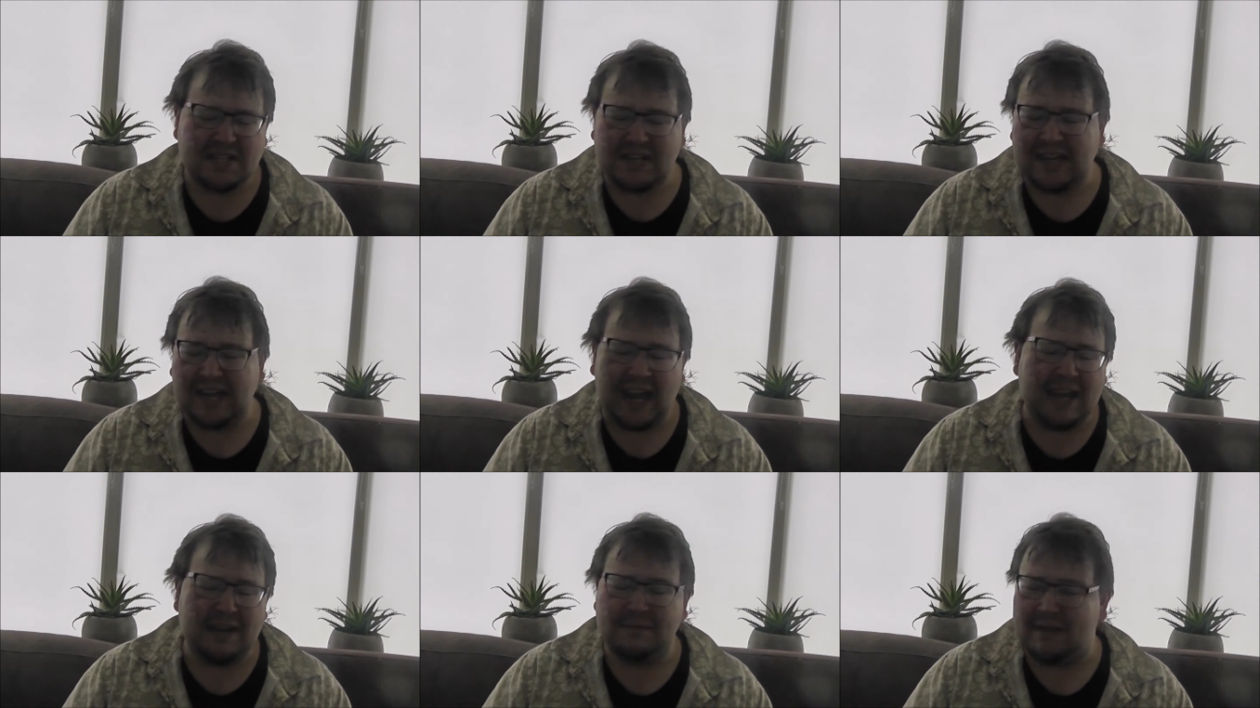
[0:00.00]

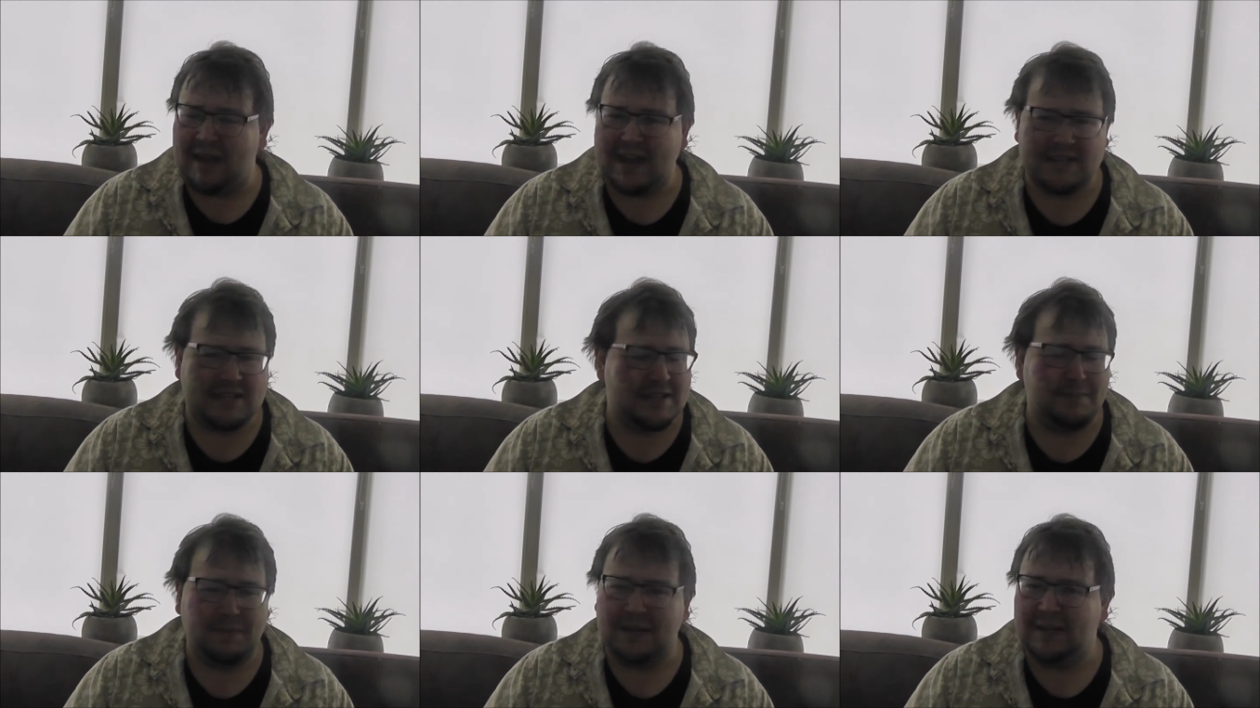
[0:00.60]
claimed
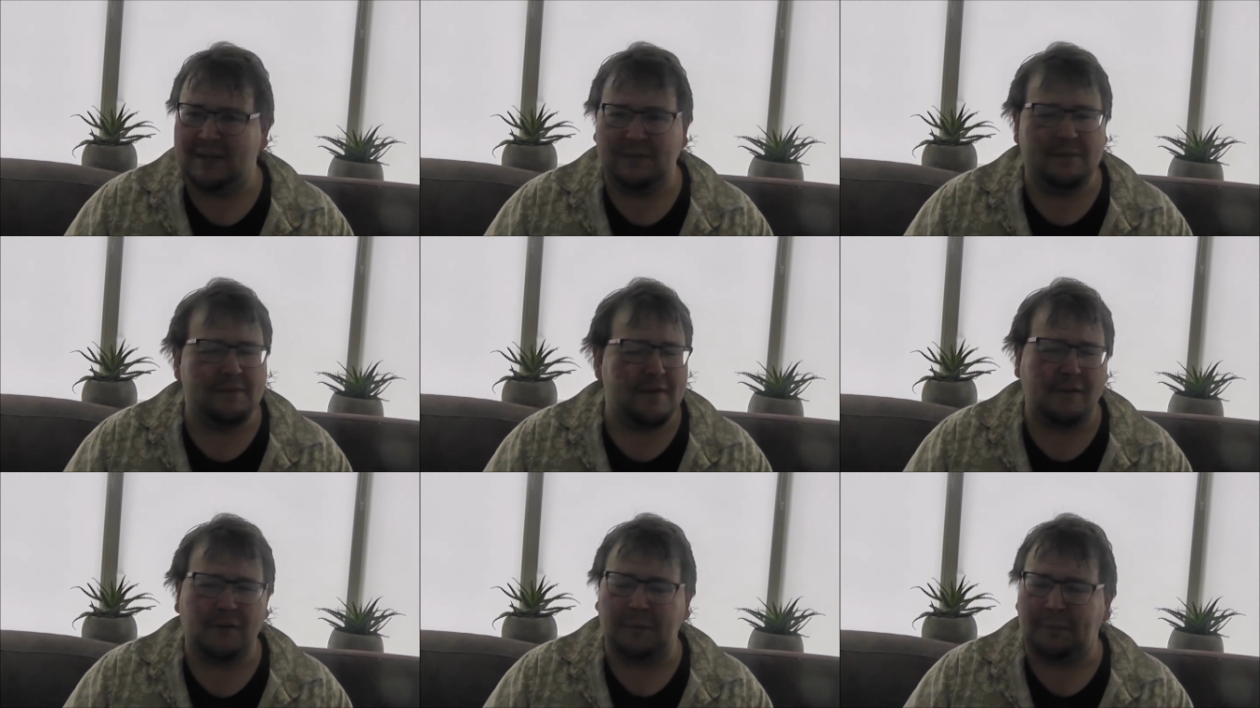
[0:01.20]
as to be
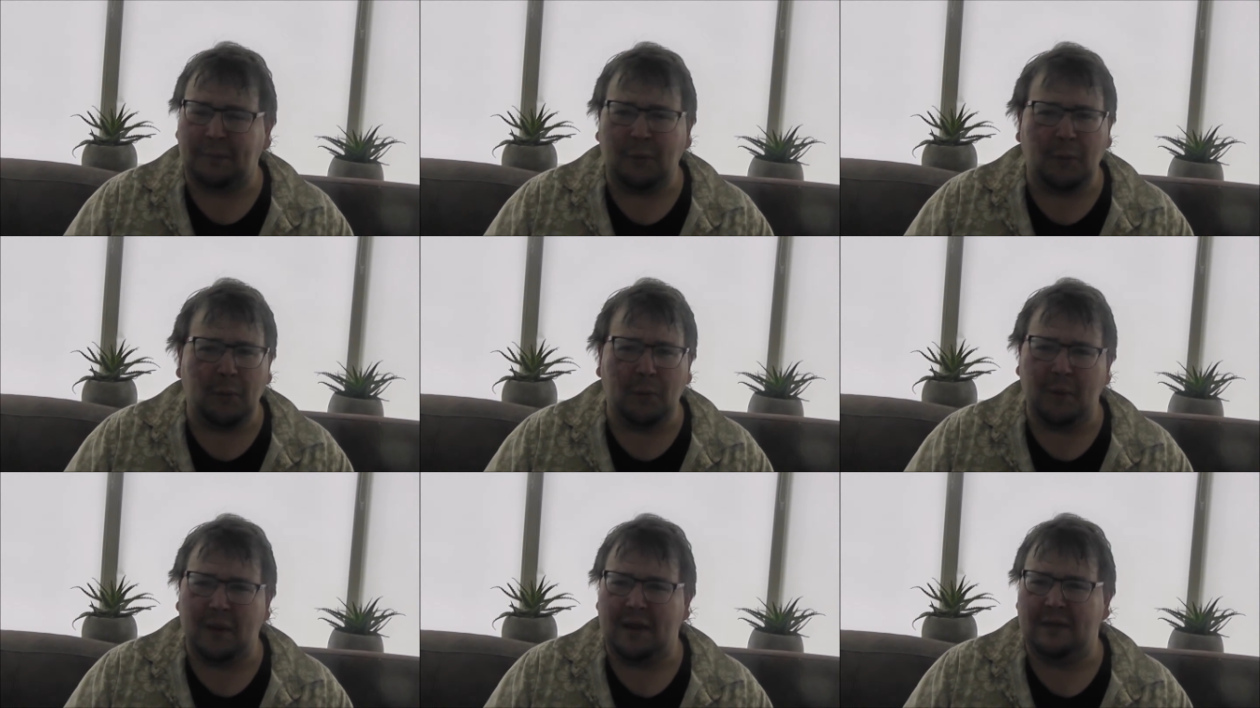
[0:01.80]
very
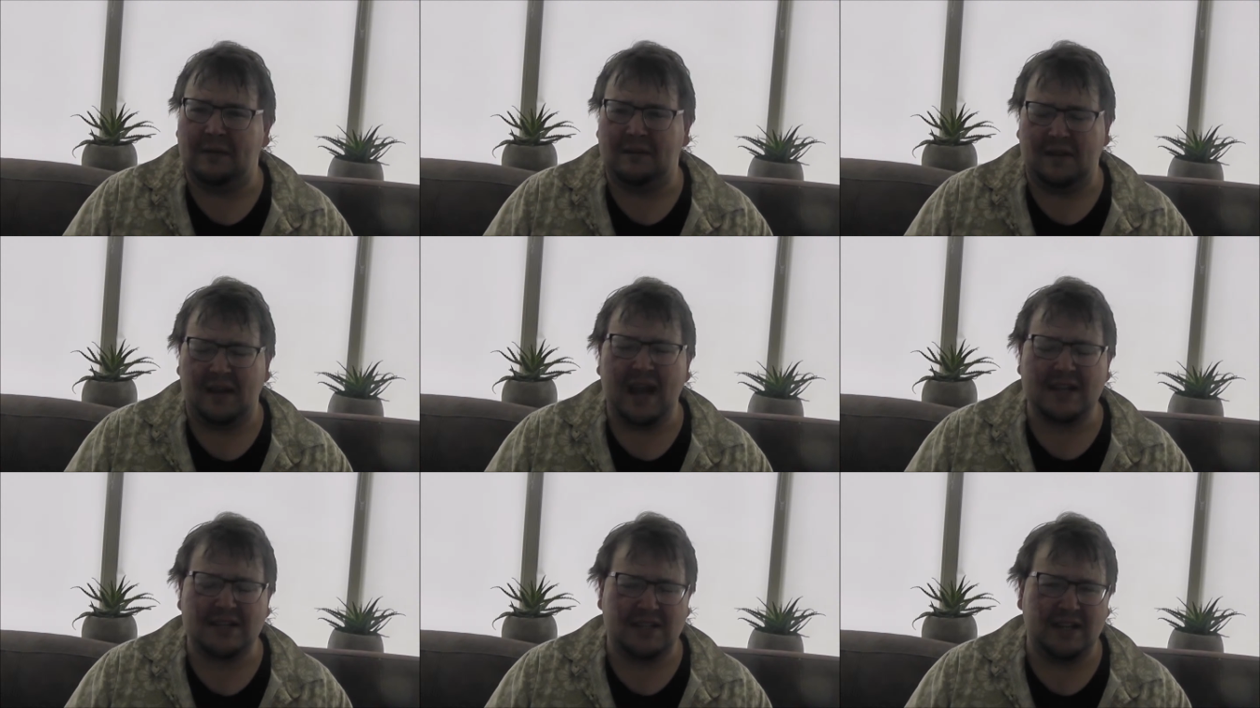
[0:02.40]
poor and
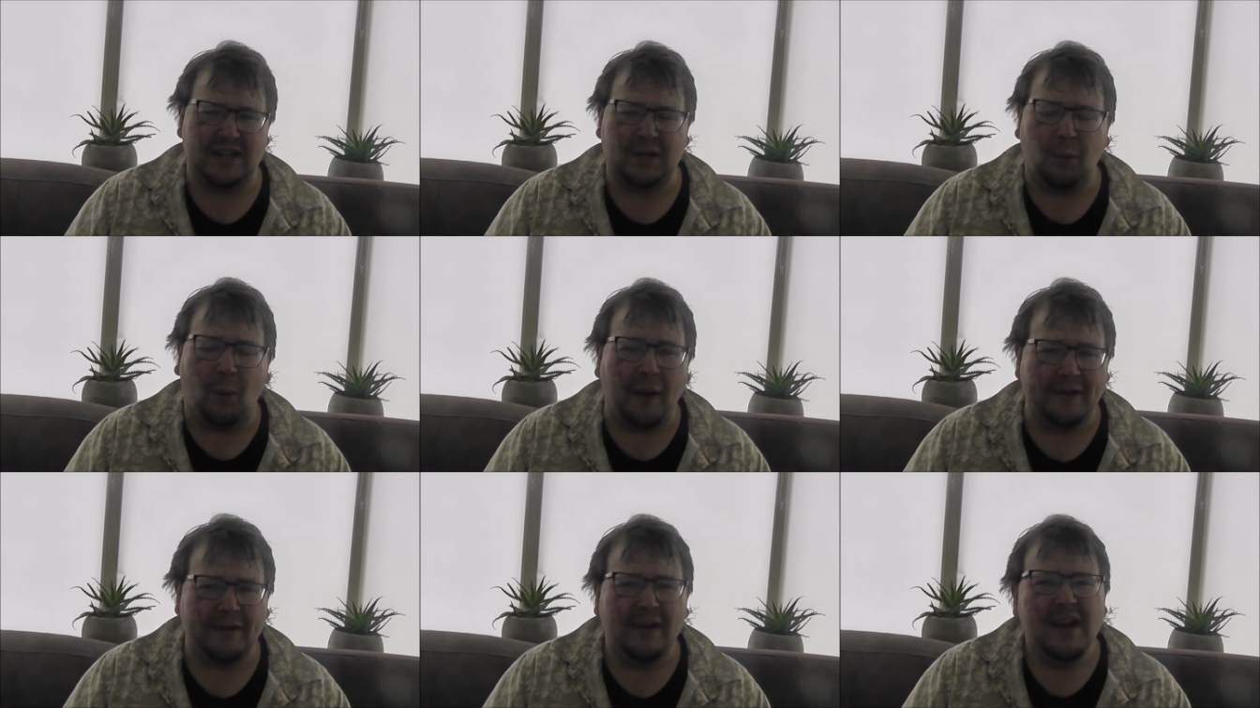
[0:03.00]
actually
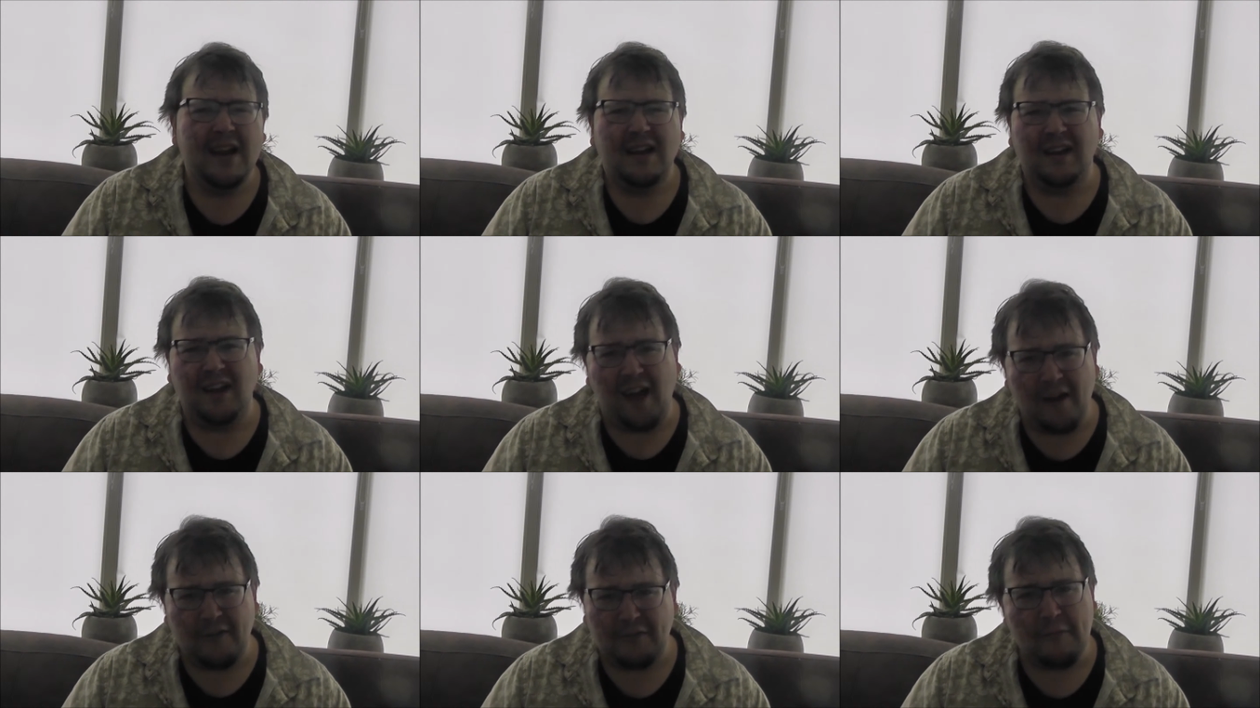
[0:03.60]
quite
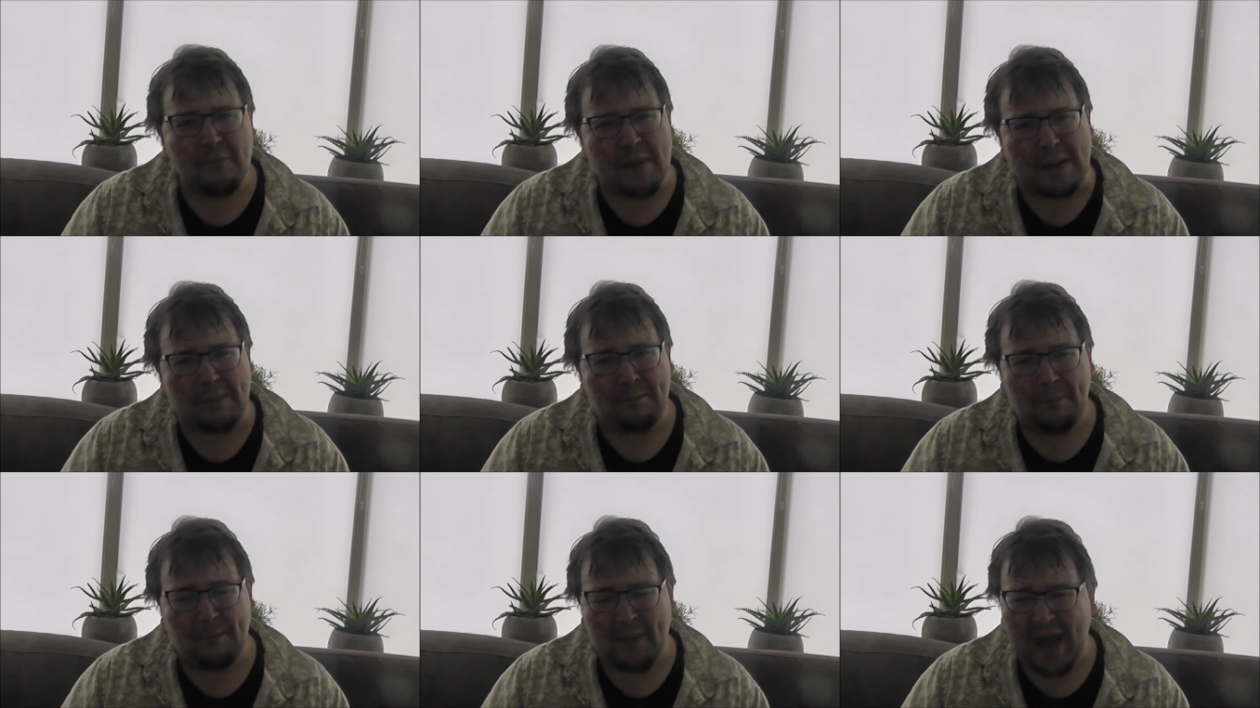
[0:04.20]
laughably
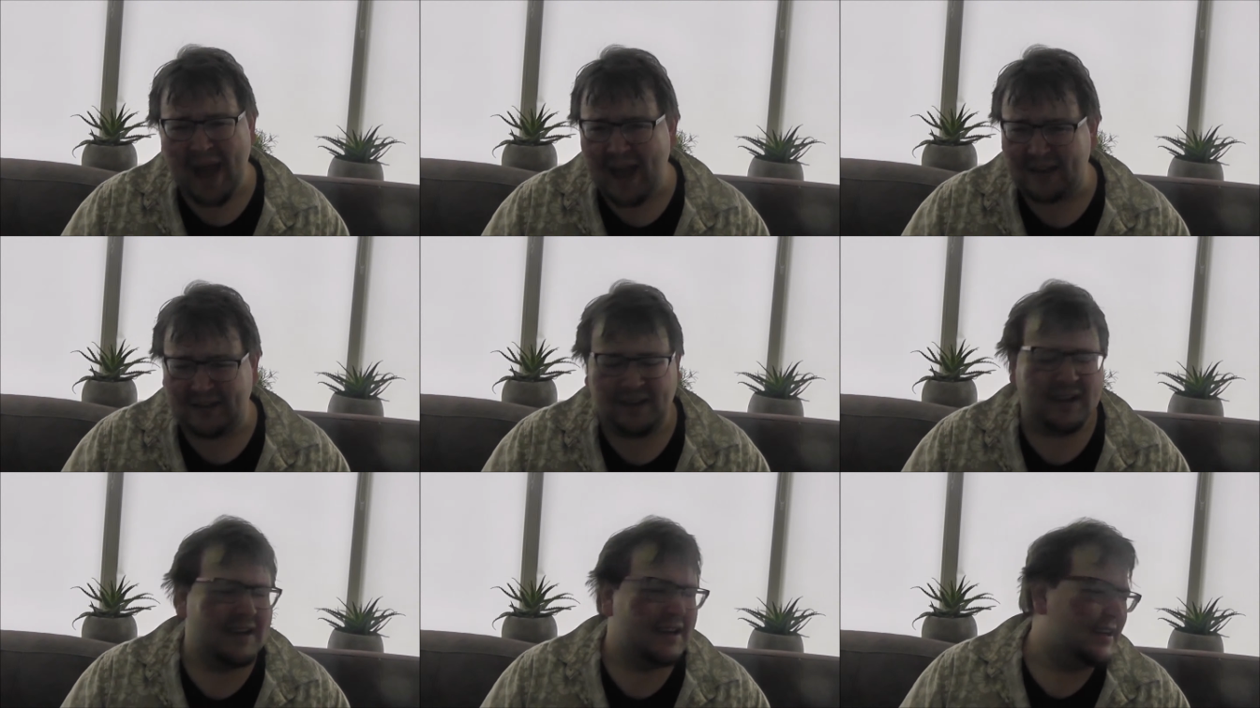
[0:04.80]
bad.